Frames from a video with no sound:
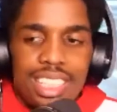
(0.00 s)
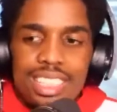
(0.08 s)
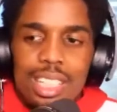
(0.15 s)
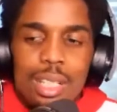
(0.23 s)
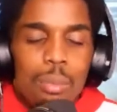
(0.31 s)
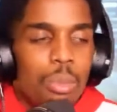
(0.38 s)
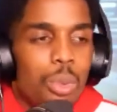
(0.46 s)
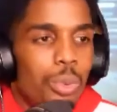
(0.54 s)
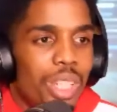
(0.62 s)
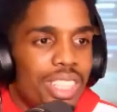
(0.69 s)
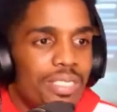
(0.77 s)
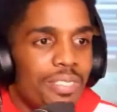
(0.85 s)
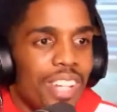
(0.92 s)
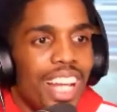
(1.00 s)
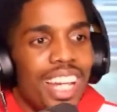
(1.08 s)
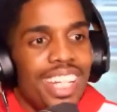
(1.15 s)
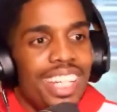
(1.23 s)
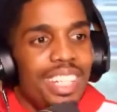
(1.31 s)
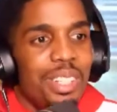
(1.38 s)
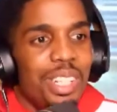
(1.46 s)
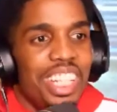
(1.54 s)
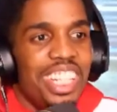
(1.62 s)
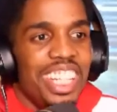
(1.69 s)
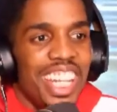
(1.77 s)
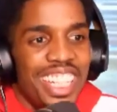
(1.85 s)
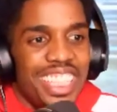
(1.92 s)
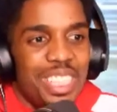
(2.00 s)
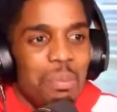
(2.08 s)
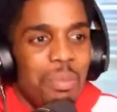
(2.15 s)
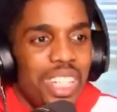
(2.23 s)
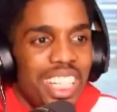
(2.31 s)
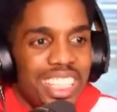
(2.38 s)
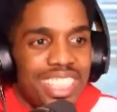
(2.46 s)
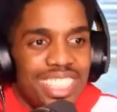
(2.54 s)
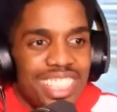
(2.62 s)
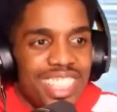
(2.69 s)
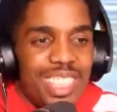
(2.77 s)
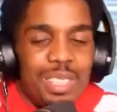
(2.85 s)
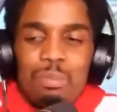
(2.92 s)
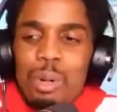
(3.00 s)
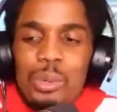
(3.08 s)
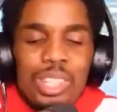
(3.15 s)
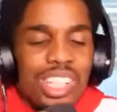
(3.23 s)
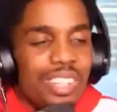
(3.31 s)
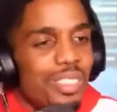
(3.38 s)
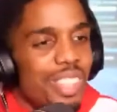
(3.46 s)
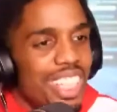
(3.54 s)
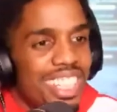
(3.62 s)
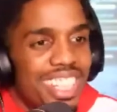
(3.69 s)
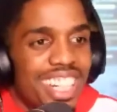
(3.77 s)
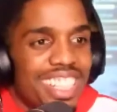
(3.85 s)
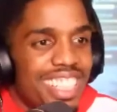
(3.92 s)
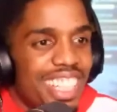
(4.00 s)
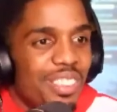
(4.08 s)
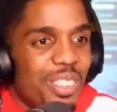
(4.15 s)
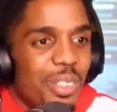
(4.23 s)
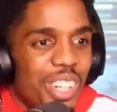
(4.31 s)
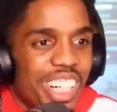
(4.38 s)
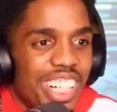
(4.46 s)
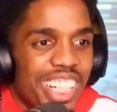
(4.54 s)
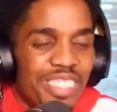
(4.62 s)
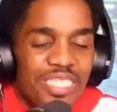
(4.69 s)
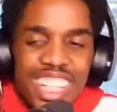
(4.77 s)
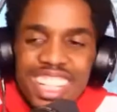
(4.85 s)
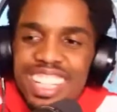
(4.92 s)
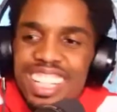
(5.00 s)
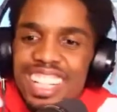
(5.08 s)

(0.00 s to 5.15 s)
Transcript: tumbleweeds flying it like to me and it's just smoke every, and dust everywhere and I'm like